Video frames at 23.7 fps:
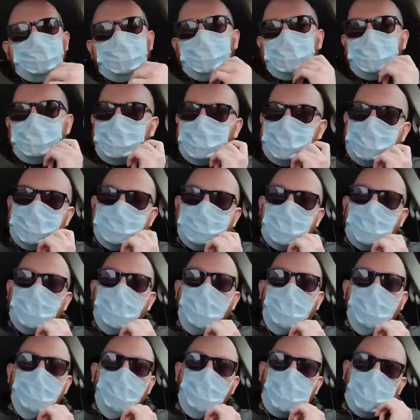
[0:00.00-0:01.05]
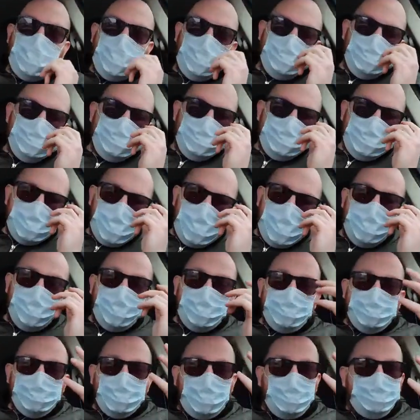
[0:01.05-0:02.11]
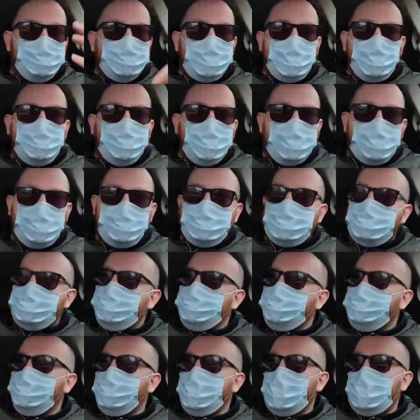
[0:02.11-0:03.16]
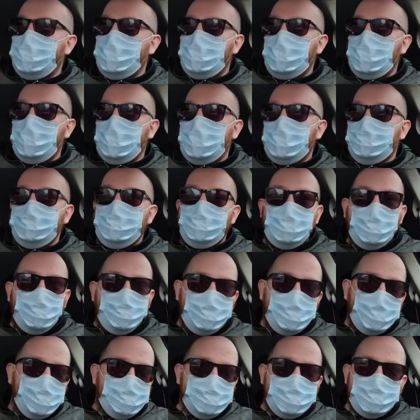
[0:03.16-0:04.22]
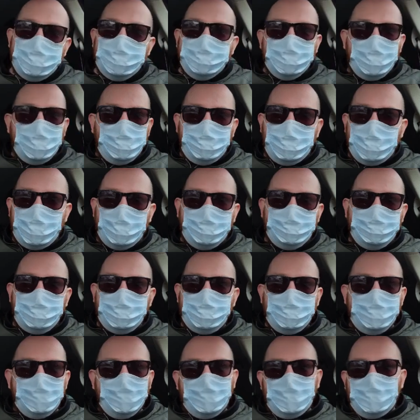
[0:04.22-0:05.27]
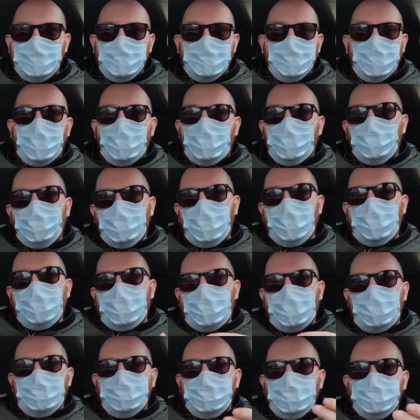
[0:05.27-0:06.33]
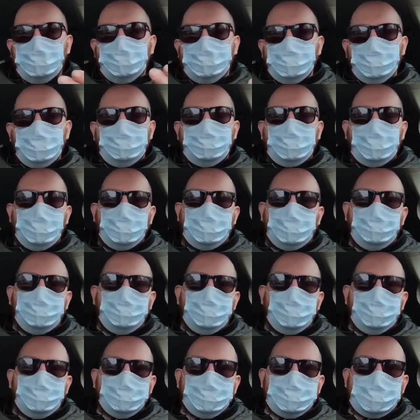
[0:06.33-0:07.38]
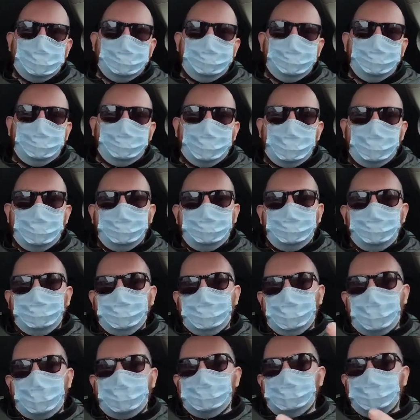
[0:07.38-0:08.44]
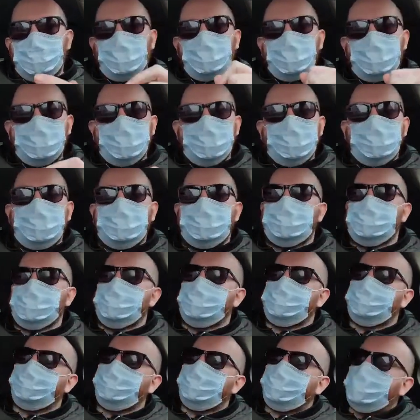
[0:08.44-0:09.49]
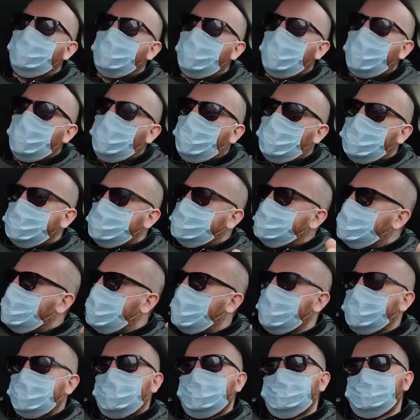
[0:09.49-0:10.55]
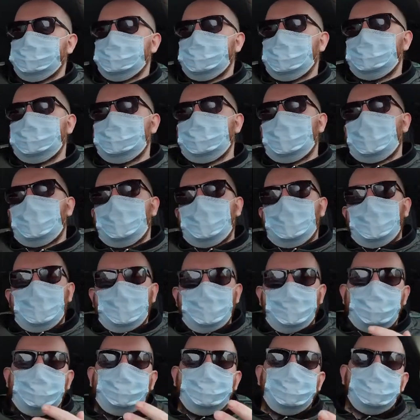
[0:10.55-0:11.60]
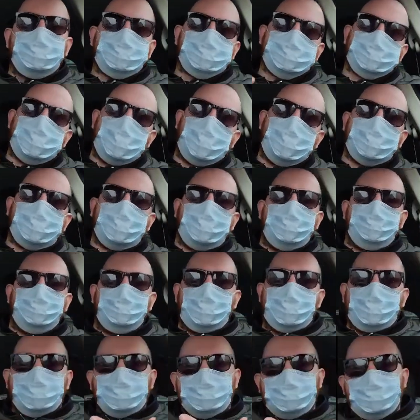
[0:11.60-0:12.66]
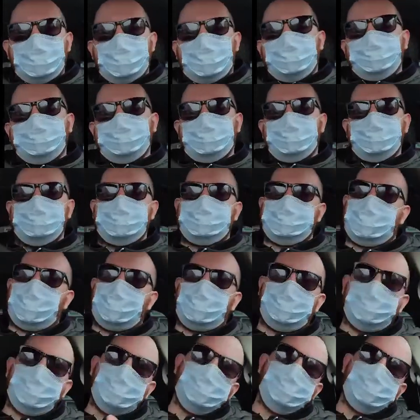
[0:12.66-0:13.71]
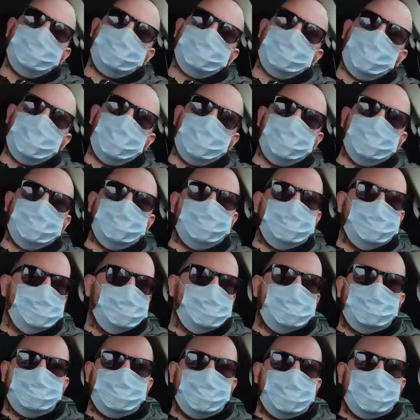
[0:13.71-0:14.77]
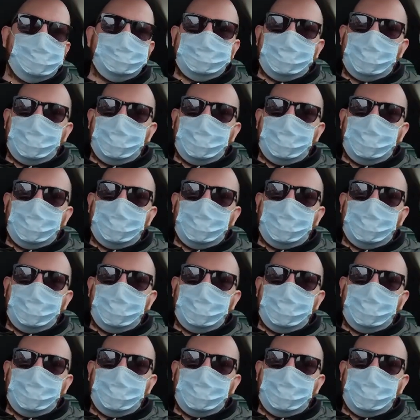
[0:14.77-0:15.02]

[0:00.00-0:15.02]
until things like other jobs open up, universities open up. You know, where our usual bulk of work was coming from, that's what we need. Once that comes in, people will start getting back on the app, start taking